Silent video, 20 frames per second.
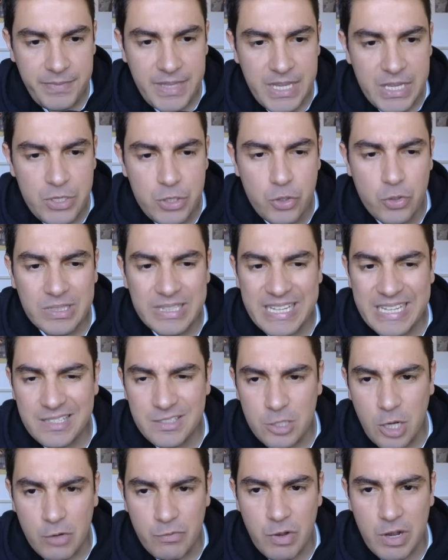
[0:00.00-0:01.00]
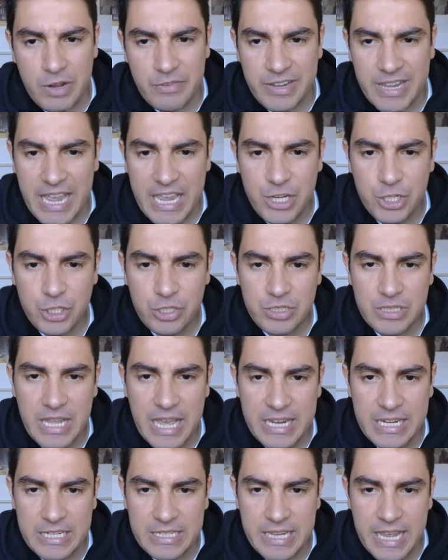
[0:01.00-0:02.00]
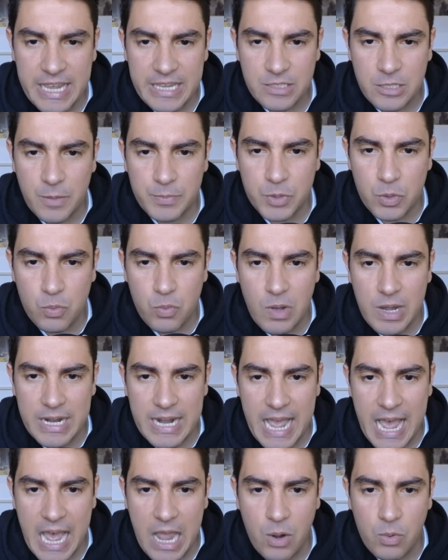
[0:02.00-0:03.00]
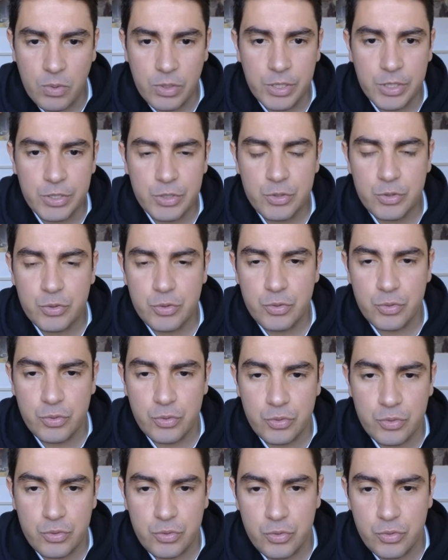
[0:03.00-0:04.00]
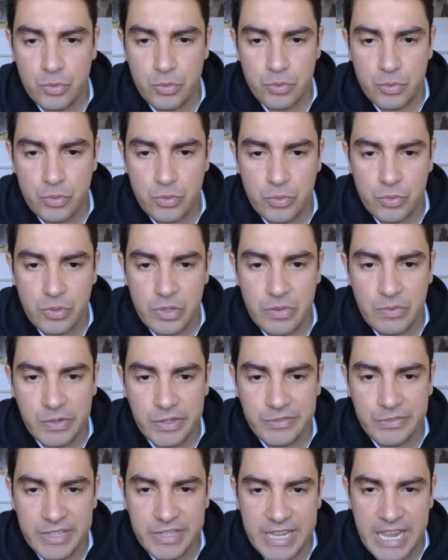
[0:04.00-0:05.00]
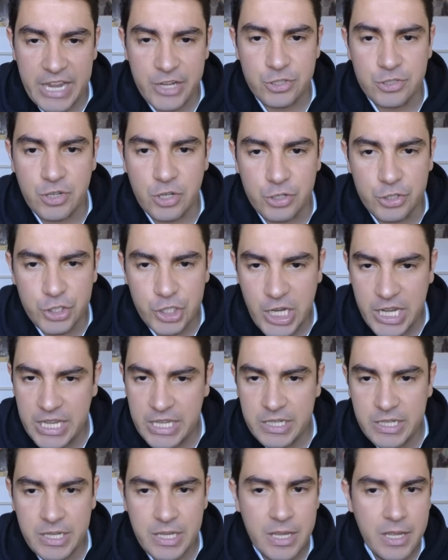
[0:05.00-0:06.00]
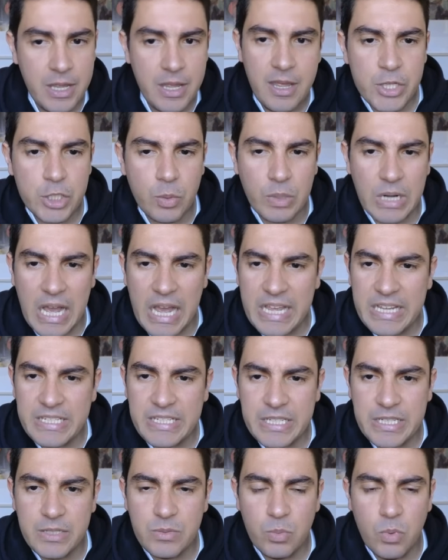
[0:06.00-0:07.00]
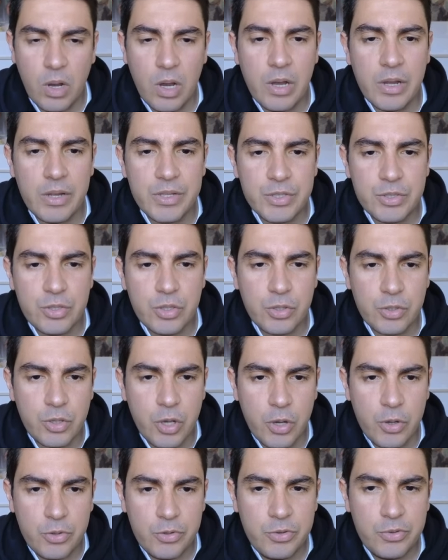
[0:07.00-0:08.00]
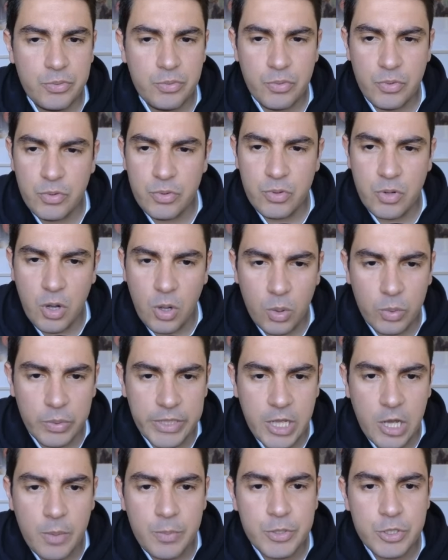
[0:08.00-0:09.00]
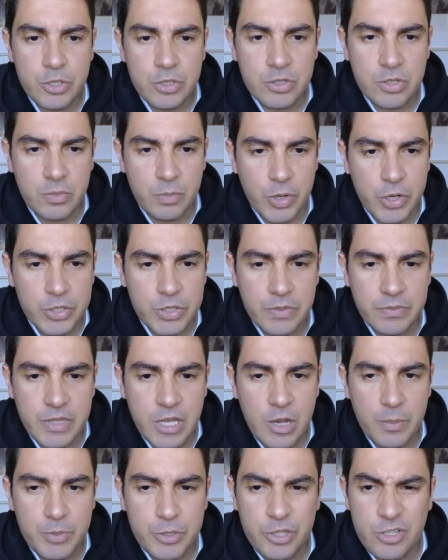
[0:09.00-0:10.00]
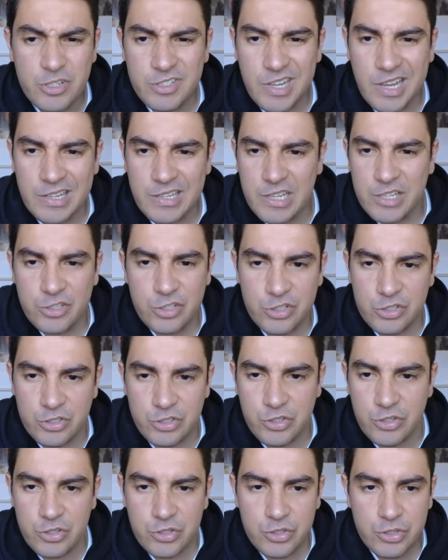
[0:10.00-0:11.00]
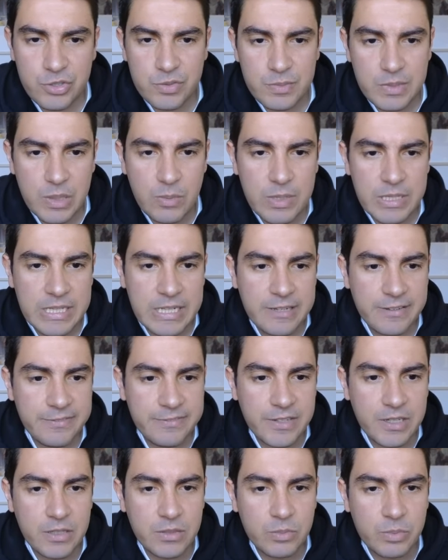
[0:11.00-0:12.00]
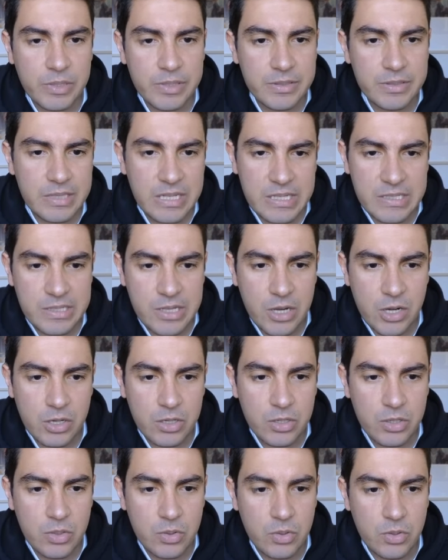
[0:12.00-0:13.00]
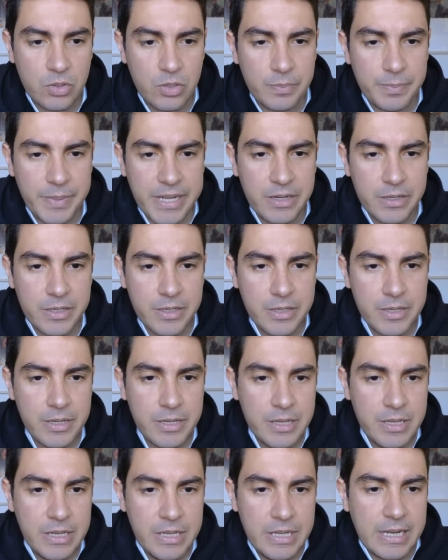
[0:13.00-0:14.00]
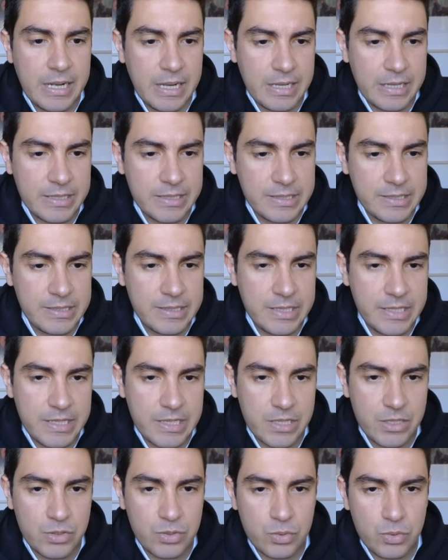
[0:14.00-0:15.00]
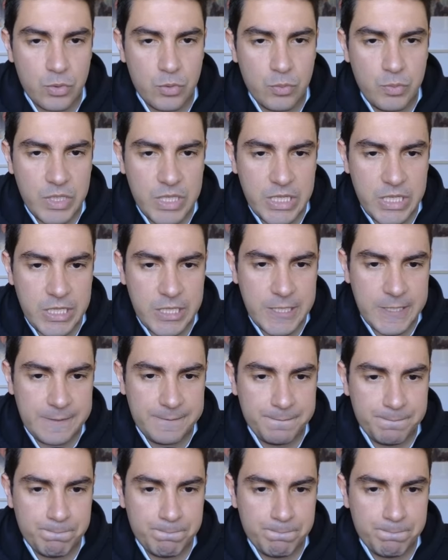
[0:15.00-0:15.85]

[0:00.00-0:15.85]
you click start verification and it takes up to 1 hour to do the verification on chain. What I did was go through all the options or most of the options and then just use the one that I felt was easier or better. Let's see, Izumi,